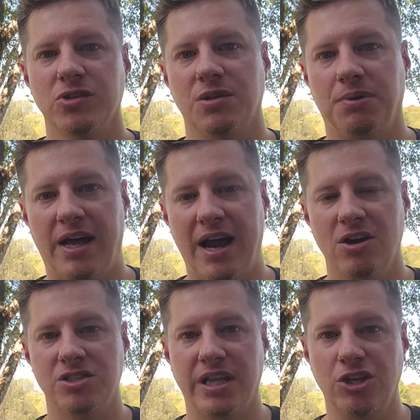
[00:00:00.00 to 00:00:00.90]

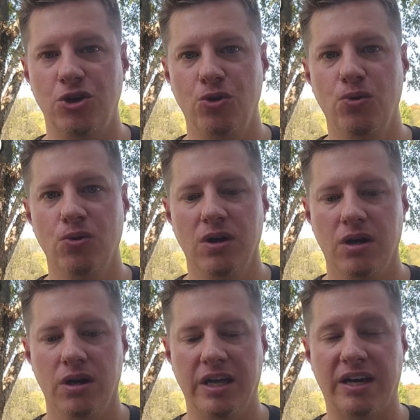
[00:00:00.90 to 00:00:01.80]
suppliers that you
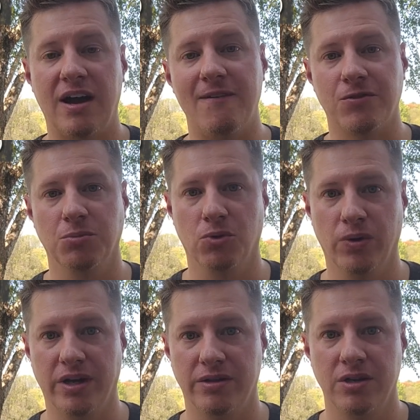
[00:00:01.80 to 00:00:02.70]
get comfortable
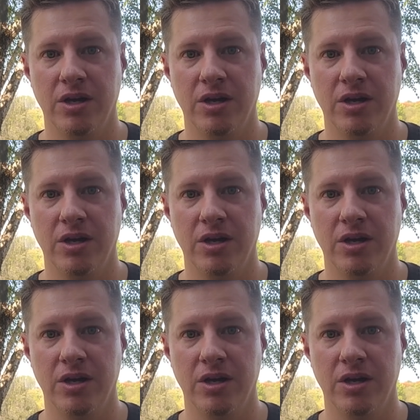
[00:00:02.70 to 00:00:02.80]
with